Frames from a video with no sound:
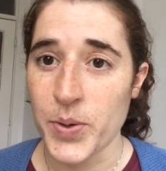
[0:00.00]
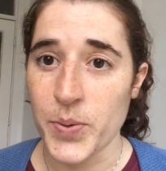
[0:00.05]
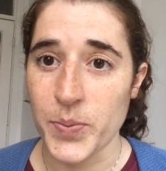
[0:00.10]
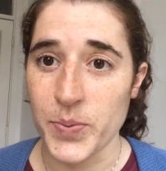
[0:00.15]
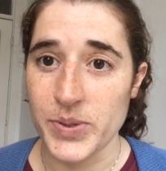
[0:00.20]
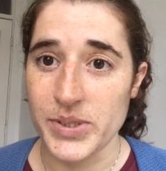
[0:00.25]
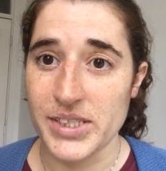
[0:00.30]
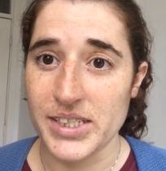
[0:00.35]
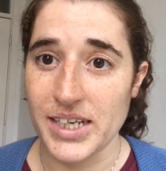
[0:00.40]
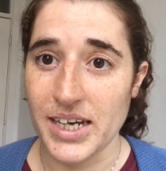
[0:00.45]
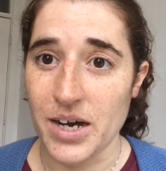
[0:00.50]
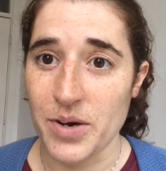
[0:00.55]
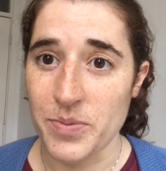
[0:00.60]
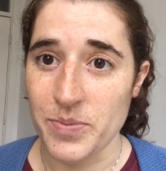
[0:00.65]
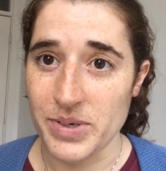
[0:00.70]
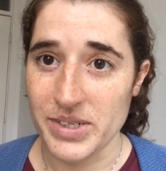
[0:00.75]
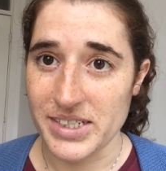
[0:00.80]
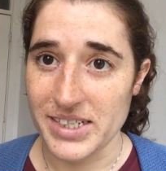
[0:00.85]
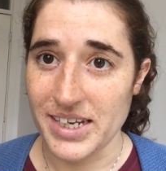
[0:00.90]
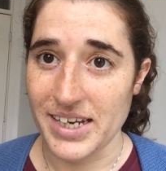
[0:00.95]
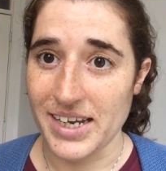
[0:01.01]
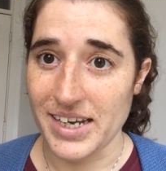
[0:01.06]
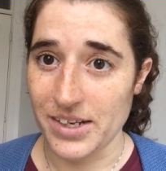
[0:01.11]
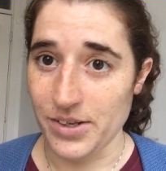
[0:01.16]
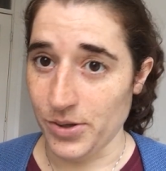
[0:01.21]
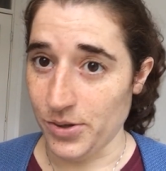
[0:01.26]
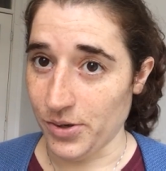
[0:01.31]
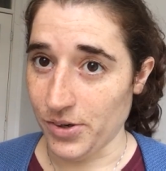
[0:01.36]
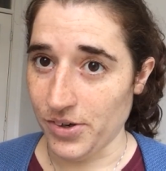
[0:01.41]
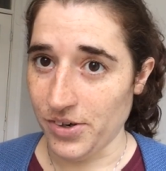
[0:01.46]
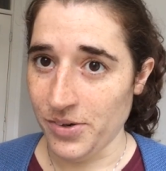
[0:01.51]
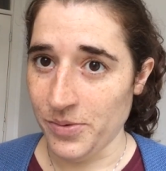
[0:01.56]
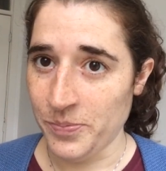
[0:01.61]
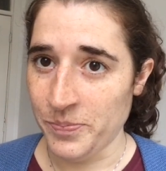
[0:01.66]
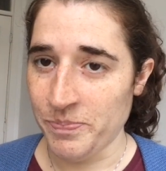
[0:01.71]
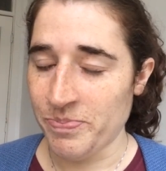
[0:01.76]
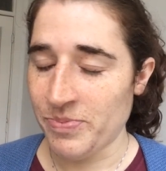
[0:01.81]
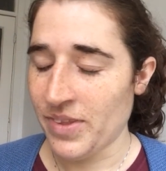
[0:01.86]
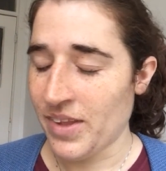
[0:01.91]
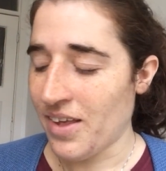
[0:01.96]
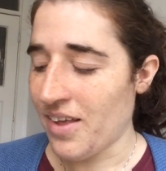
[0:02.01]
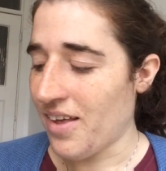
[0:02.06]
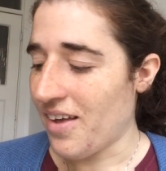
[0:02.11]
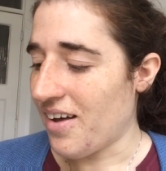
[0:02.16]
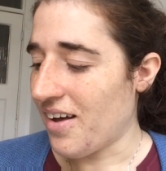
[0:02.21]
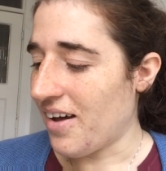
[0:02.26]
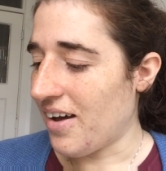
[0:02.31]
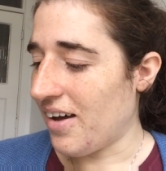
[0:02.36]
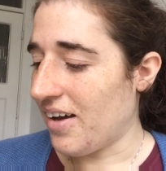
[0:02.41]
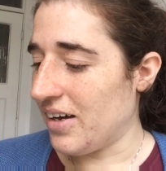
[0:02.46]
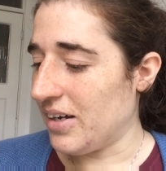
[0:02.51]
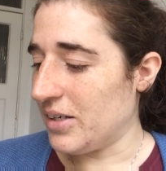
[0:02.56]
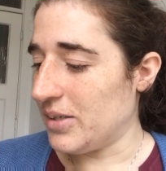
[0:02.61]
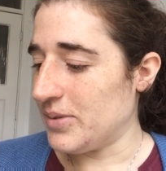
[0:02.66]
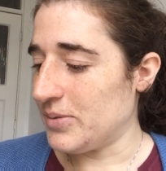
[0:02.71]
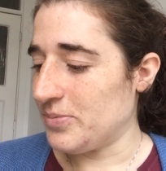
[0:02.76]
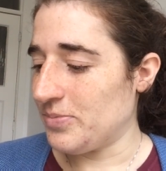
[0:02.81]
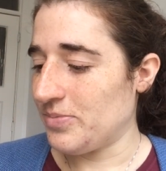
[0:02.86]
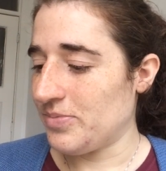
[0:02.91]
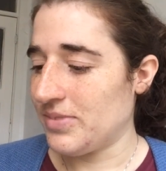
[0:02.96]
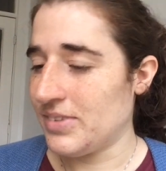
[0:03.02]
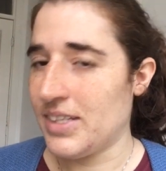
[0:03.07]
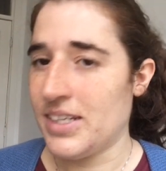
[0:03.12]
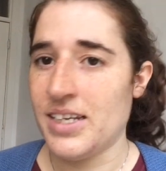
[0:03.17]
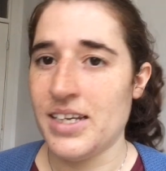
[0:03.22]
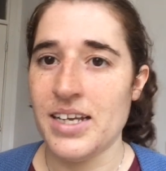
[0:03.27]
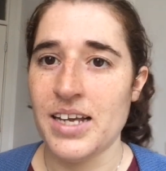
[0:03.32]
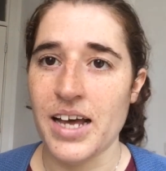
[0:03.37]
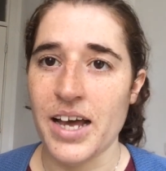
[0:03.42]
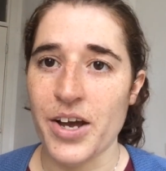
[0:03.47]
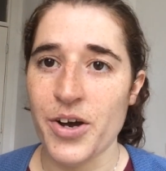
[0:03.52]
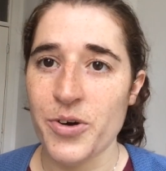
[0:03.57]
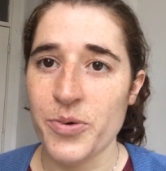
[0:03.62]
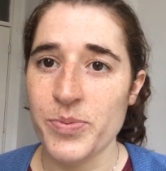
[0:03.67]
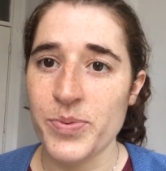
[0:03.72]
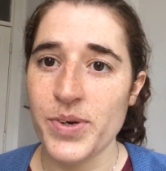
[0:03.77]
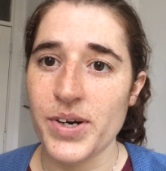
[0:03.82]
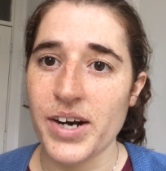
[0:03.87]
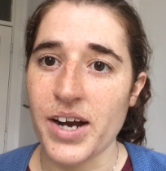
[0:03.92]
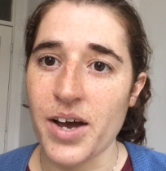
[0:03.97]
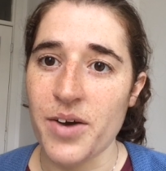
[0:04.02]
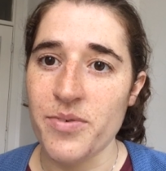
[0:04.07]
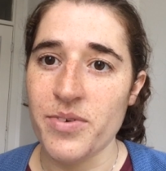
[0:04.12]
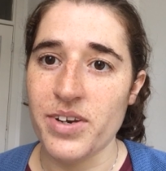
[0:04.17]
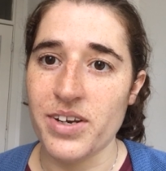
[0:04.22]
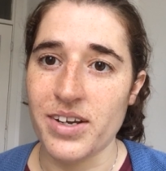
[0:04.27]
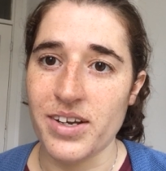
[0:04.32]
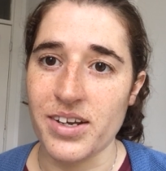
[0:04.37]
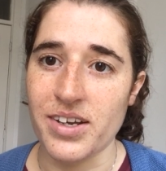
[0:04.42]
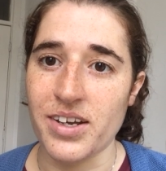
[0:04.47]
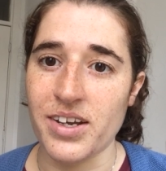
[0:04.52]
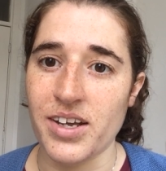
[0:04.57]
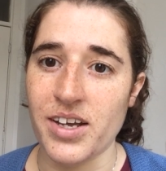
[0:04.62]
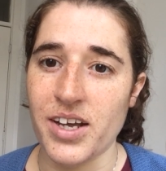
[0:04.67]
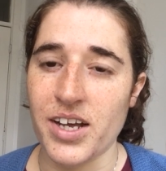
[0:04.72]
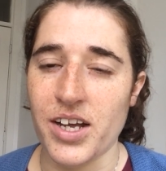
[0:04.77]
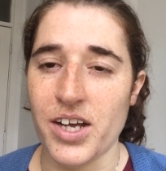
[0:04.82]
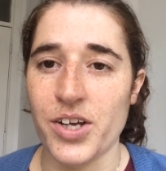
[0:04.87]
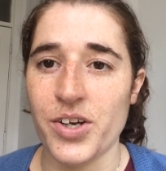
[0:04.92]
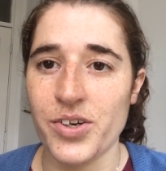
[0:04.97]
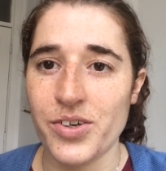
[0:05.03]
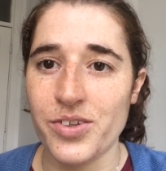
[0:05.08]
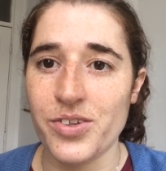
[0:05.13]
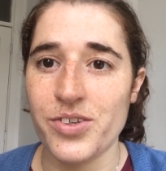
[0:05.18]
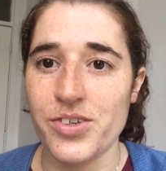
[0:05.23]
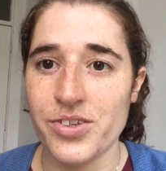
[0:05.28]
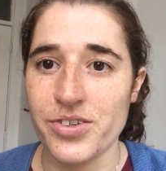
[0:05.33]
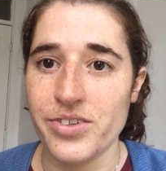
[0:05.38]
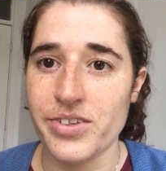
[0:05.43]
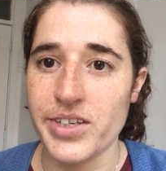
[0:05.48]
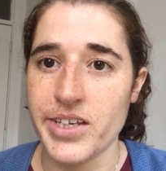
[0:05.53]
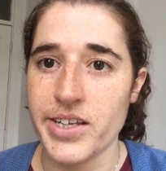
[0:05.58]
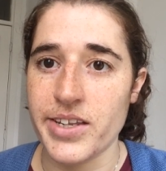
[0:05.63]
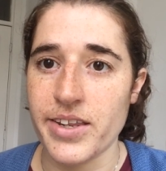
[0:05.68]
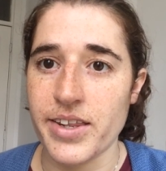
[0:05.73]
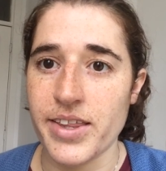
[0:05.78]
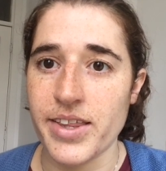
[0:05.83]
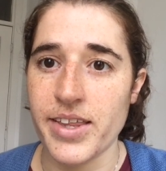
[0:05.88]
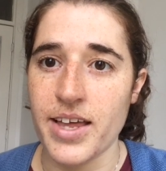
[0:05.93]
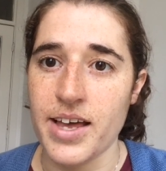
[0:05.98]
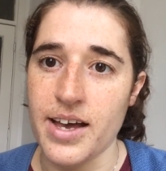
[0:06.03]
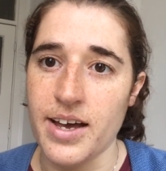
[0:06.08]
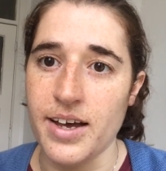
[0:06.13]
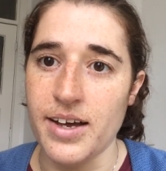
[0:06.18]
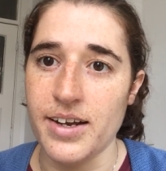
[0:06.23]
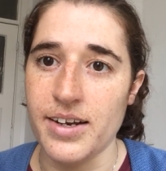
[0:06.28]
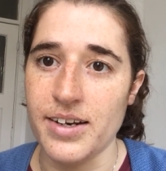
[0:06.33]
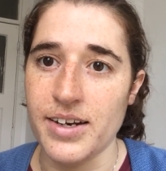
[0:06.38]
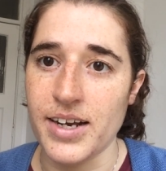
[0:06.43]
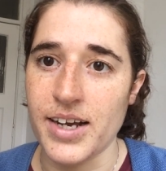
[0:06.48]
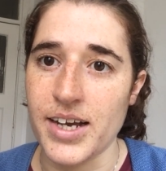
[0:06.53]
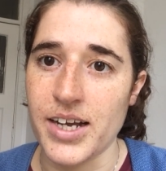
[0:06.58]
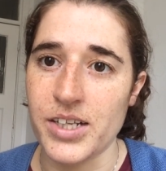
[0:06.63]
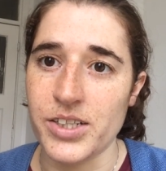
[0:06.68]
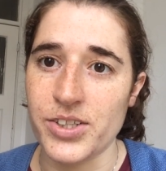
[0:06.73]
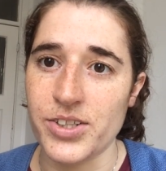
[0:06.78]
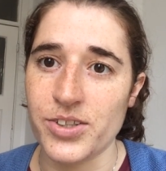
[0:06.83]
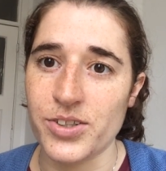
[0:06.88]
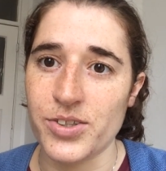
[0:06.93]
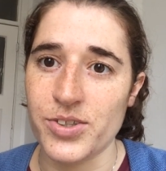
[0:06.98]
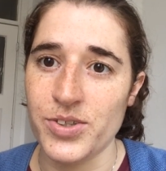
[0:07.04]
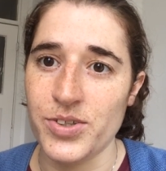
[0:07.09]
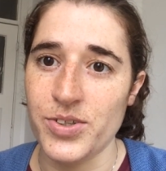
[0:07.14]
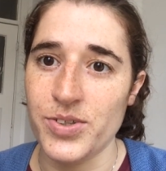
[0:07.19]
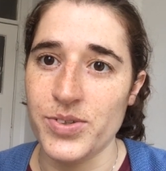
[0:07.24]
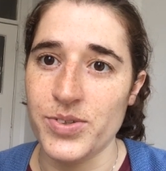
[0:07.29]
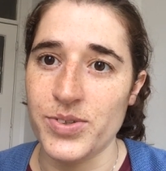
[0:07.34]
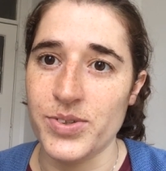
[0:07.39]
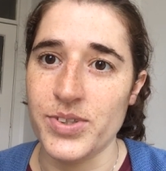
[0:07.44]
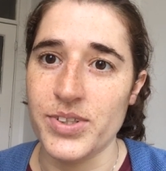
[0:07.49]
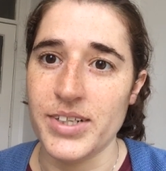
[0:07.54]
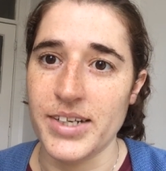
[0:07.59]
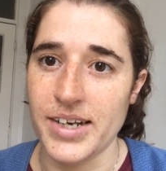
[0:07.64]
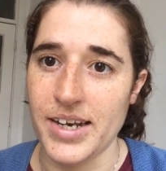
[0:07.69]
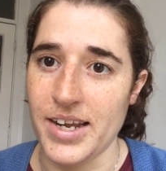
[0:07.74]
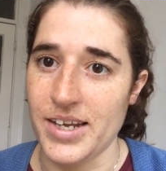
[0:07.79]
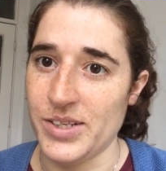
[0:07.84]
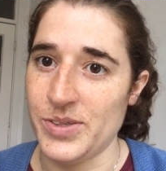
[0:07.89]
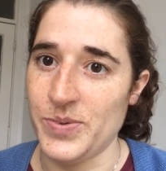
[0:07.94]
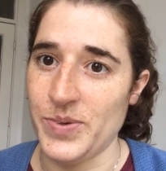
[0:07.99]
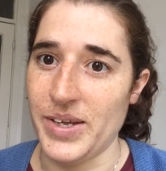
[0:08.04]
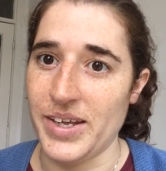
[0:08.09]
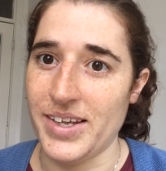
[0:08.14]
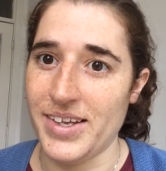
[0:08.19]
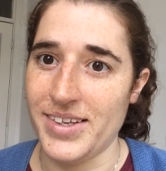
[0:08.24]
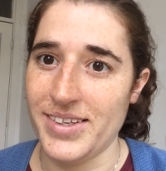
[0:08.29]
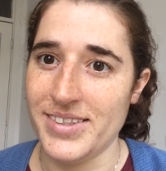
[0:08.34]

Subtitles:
we'll see how much I get done. I hope you're having a good Juneteenth, and I'll talk to you next week.